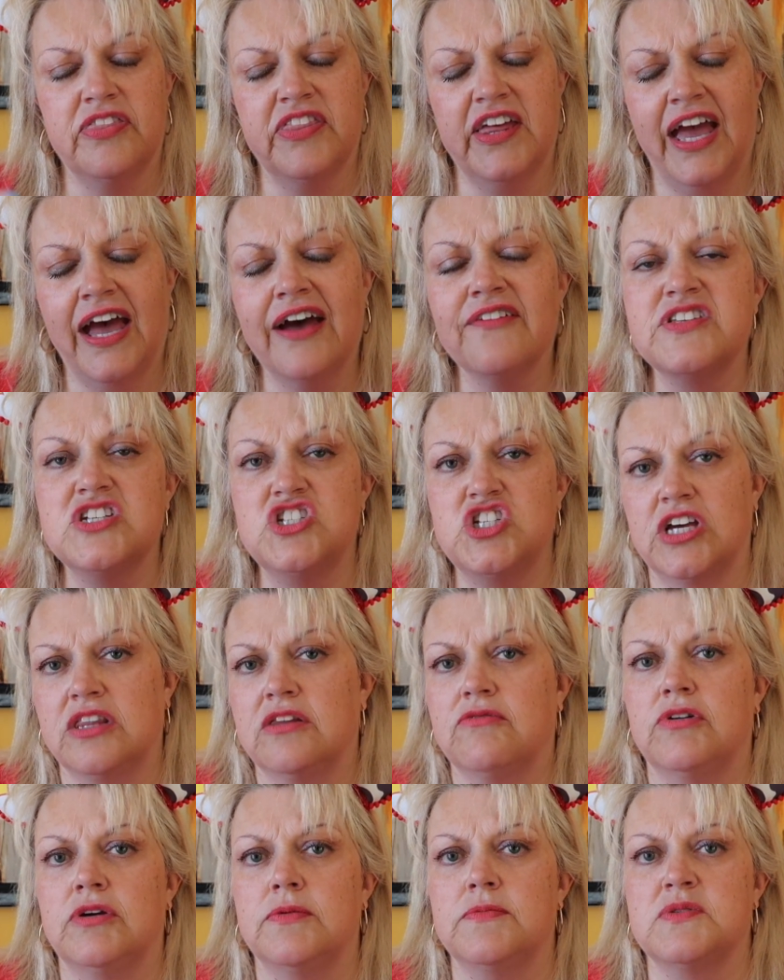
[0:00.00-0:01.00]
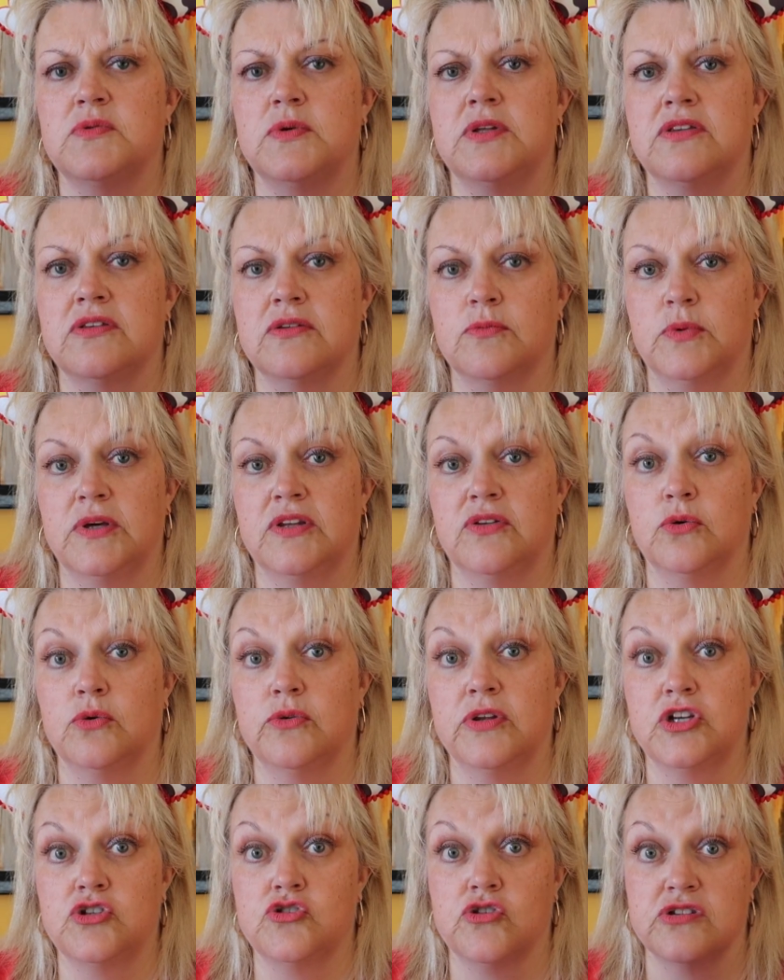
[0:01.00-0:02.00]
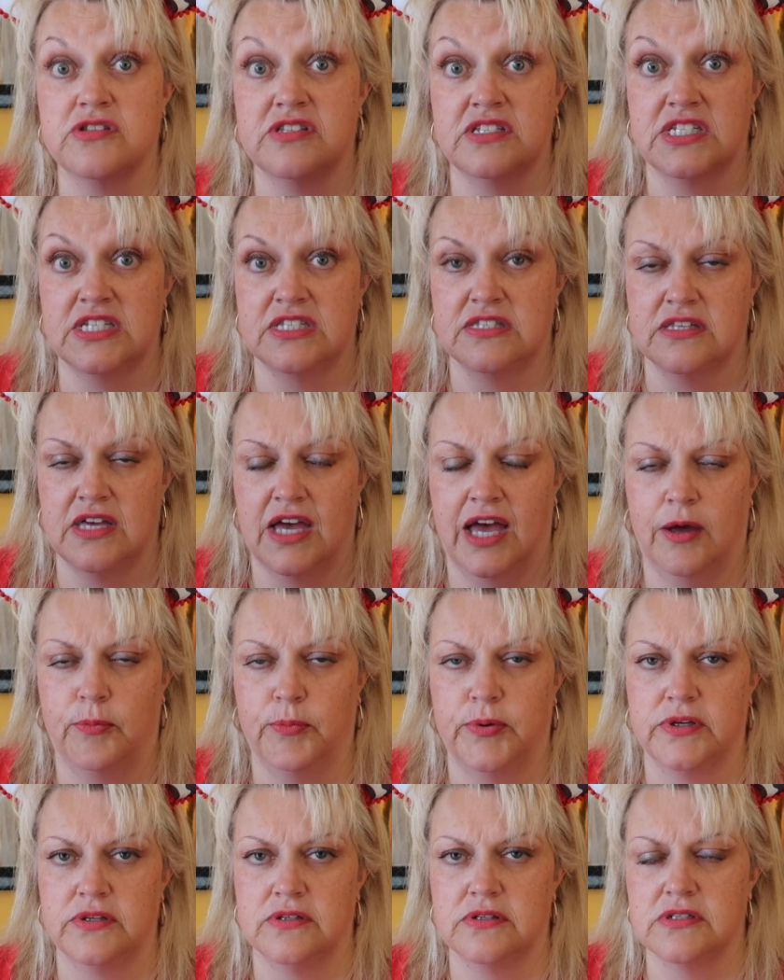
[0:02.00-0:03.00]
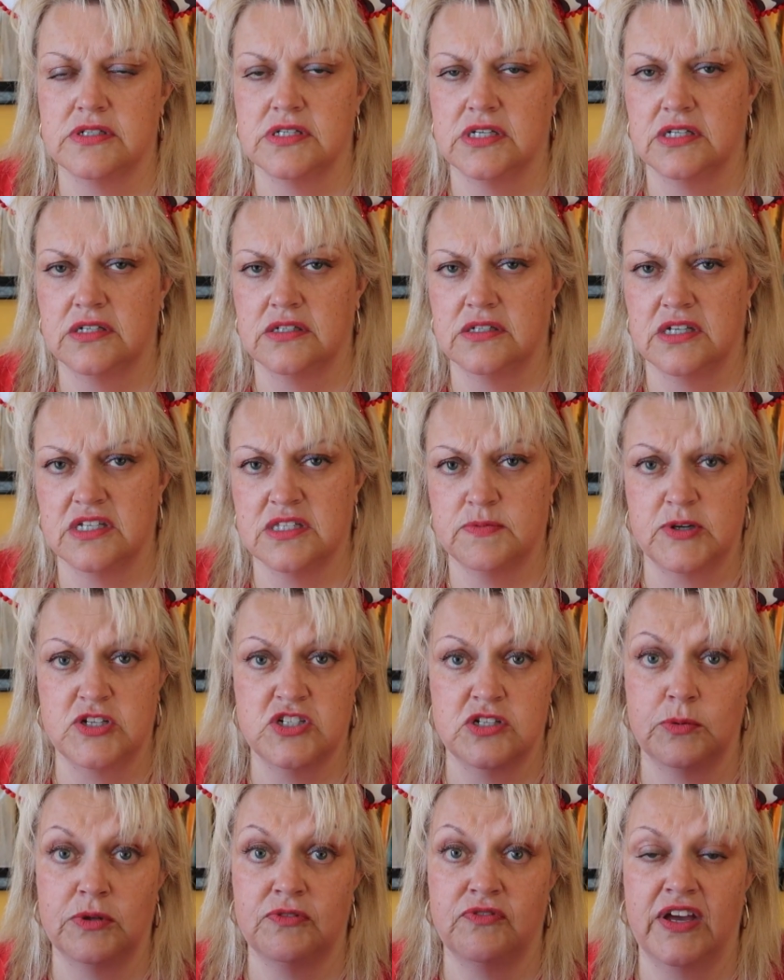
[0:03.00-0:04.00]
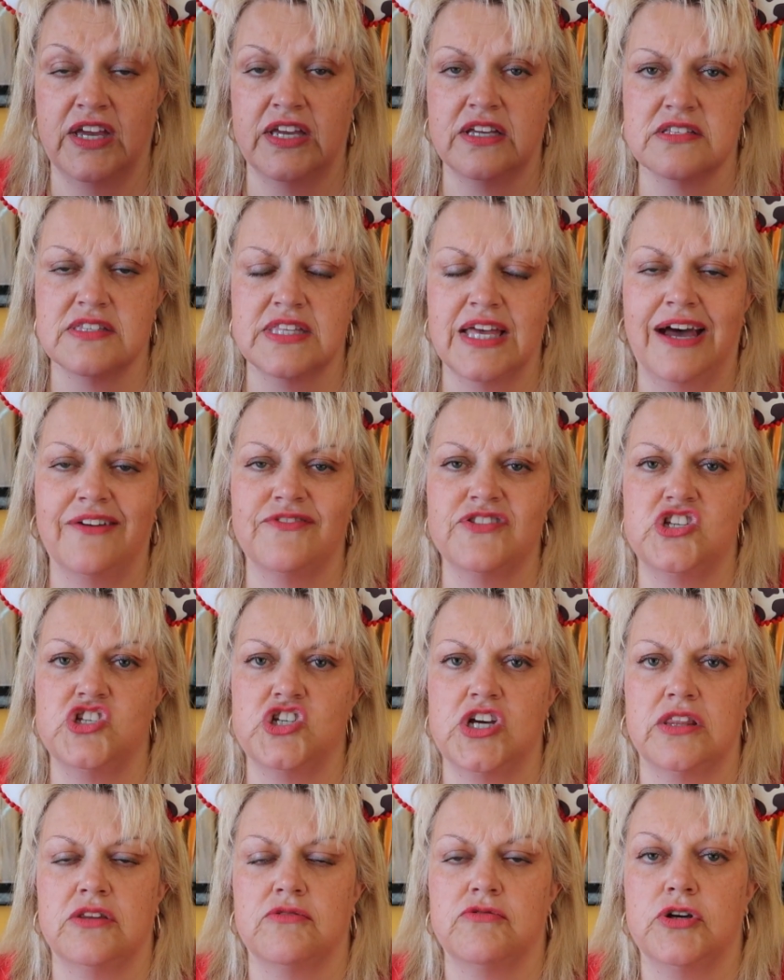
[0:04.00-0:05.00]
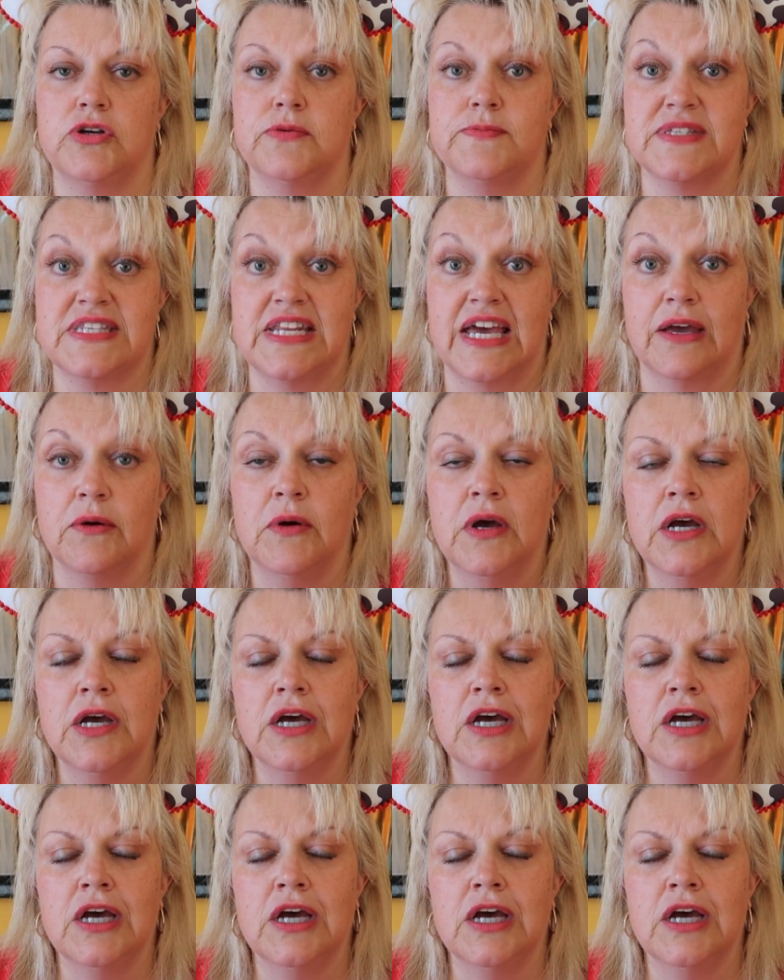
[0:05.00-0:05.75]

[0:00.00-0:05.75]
they have to check the rooms with all the atrocities that happened, and especially with Vegas, they have to check the rooms now.